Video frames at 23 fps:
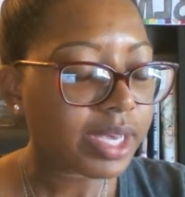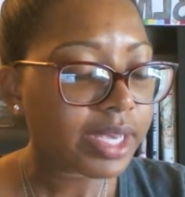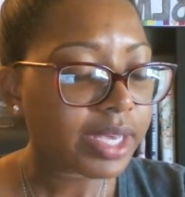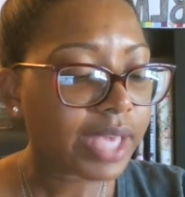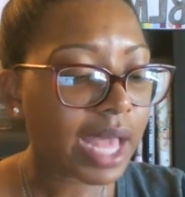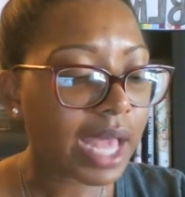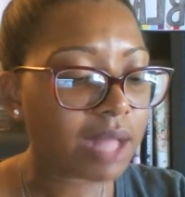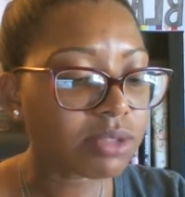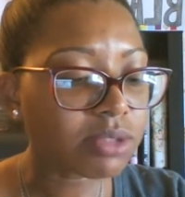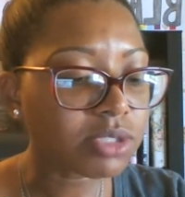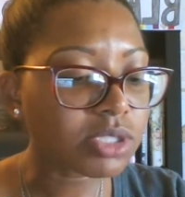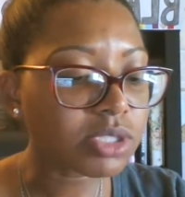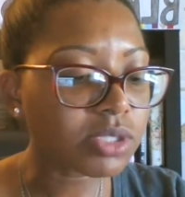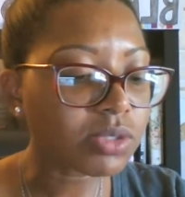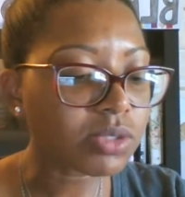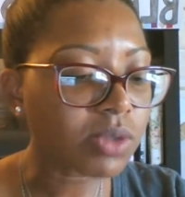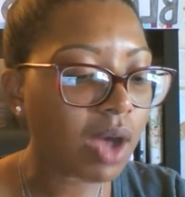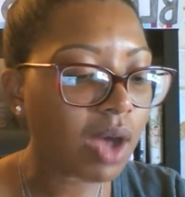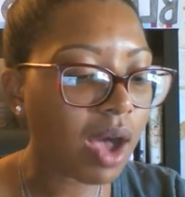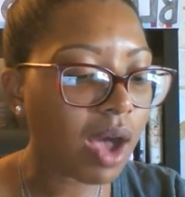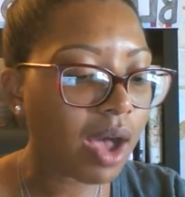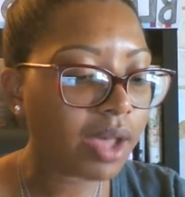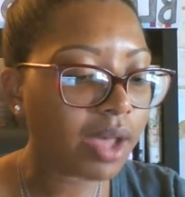Council
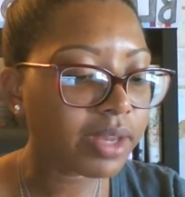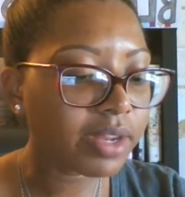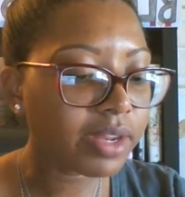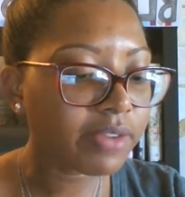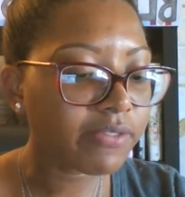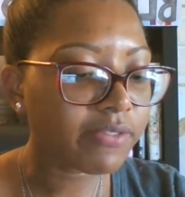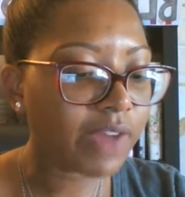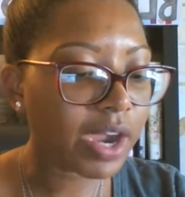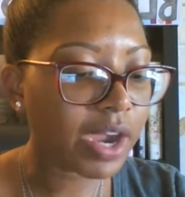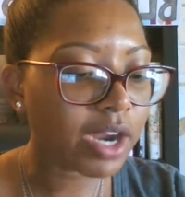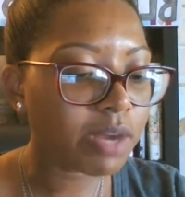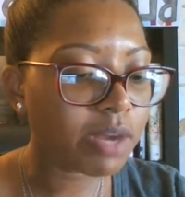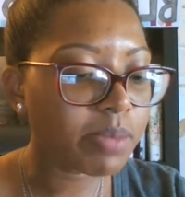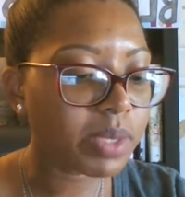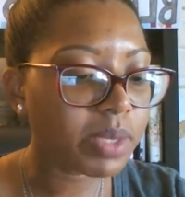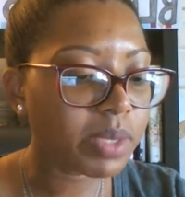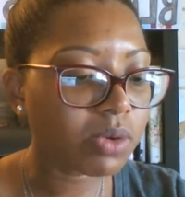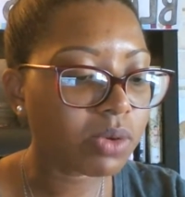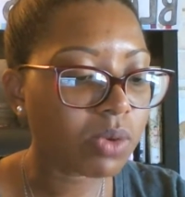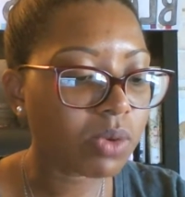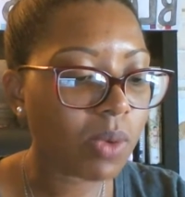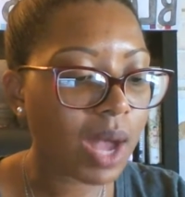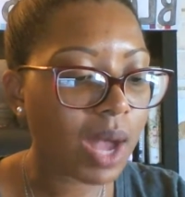on
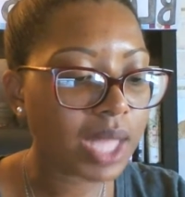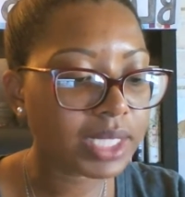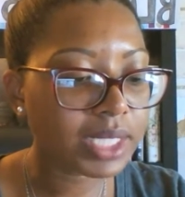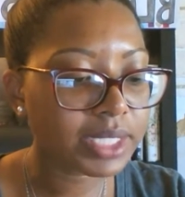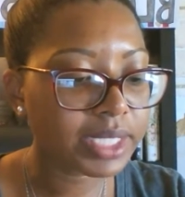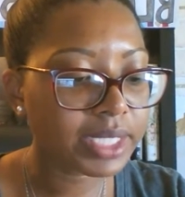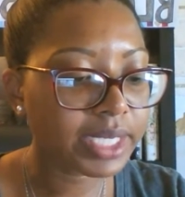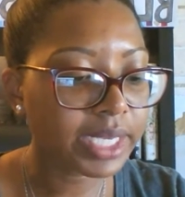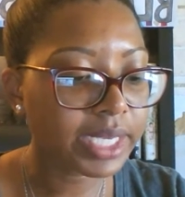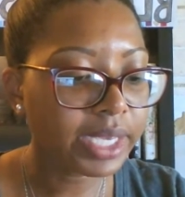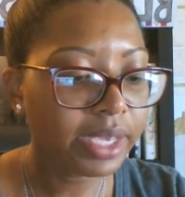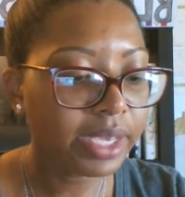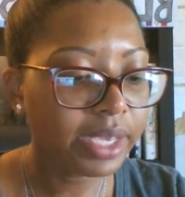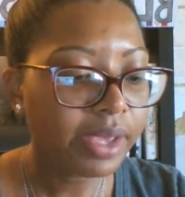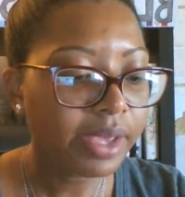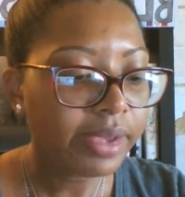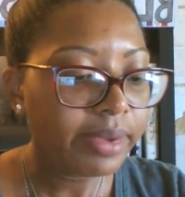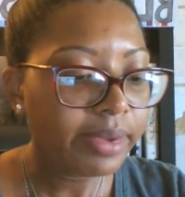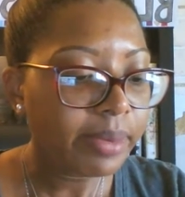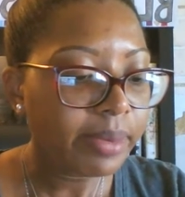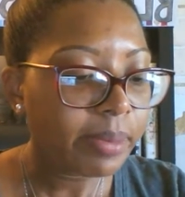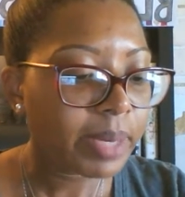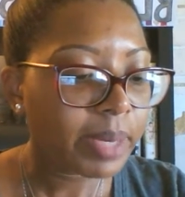Environmental Quality,
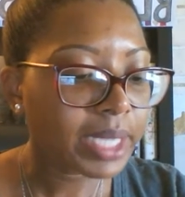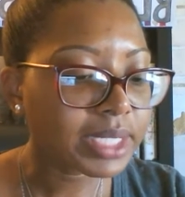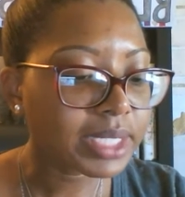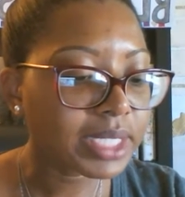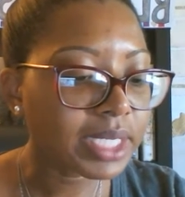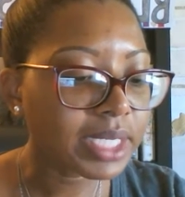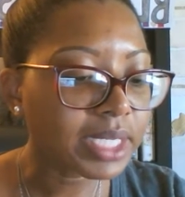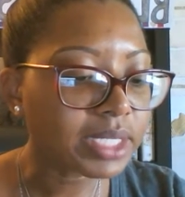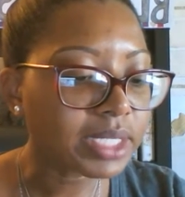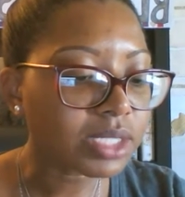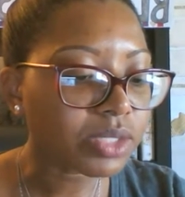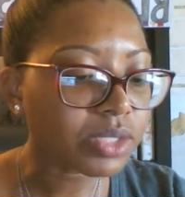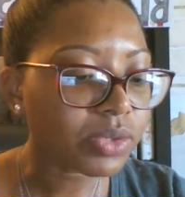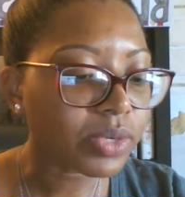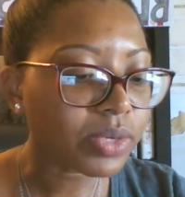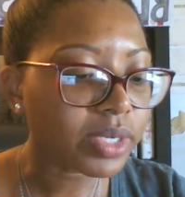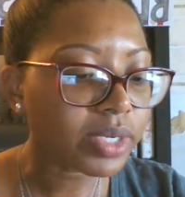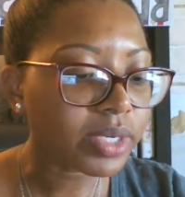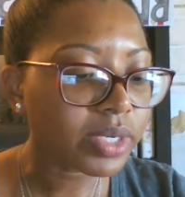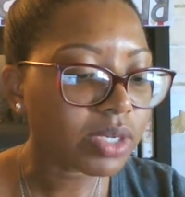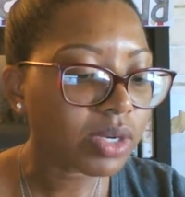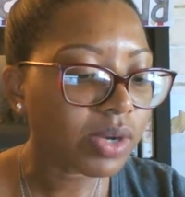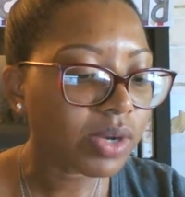President's
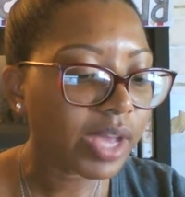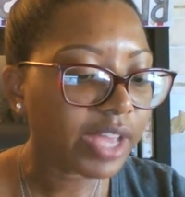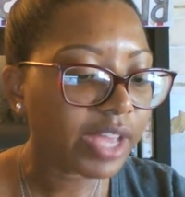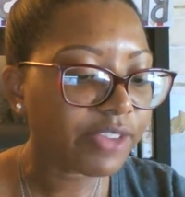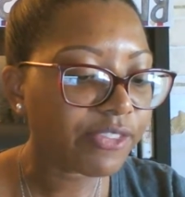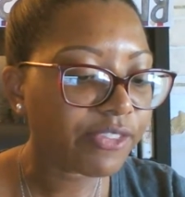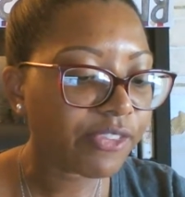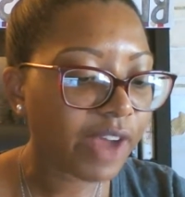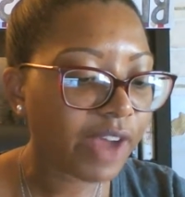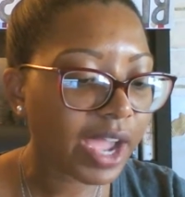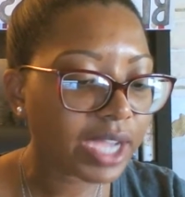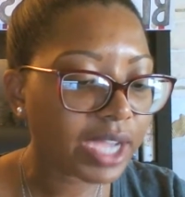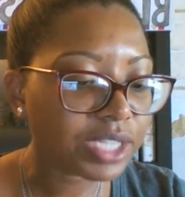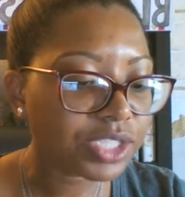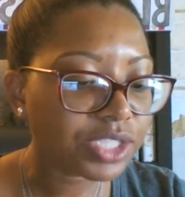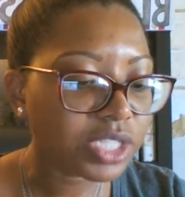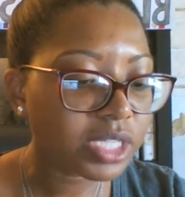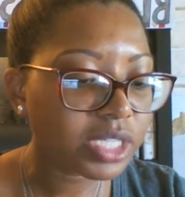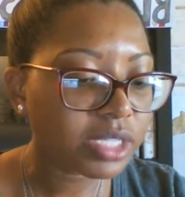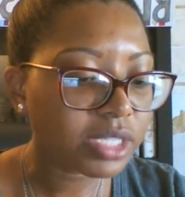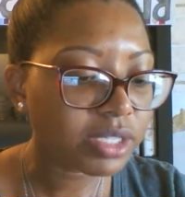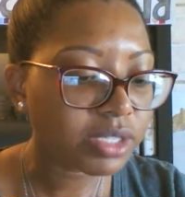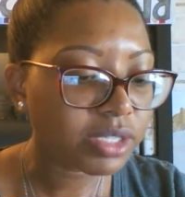Critical
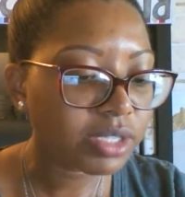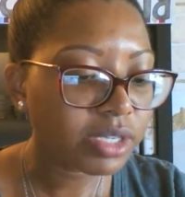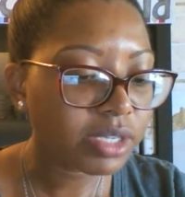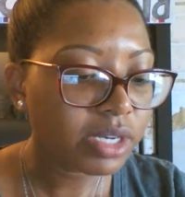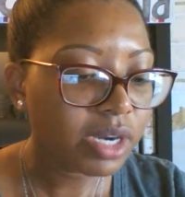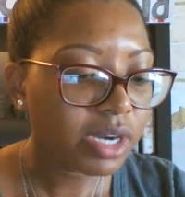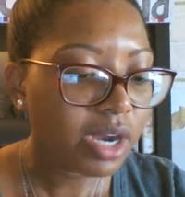Infrastructure